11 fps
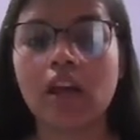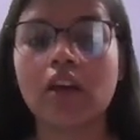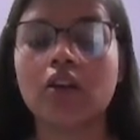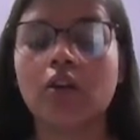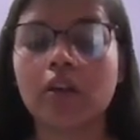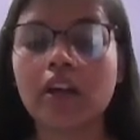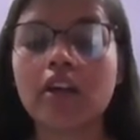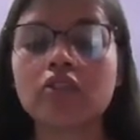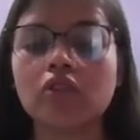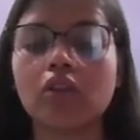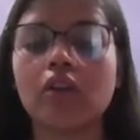Okay,
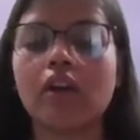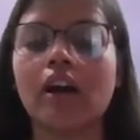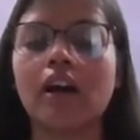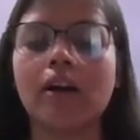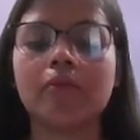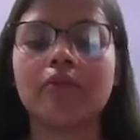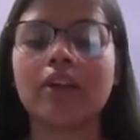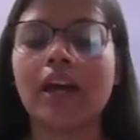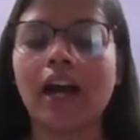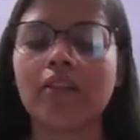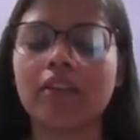so we
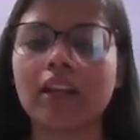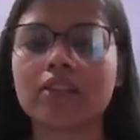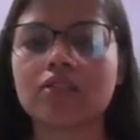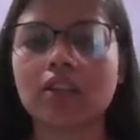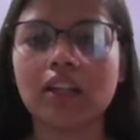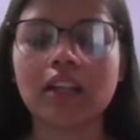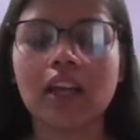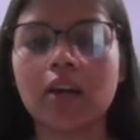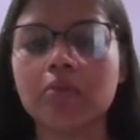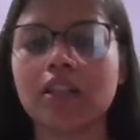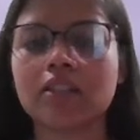have electrical
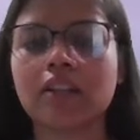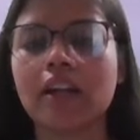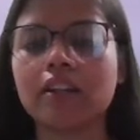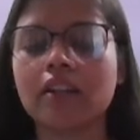cables, right?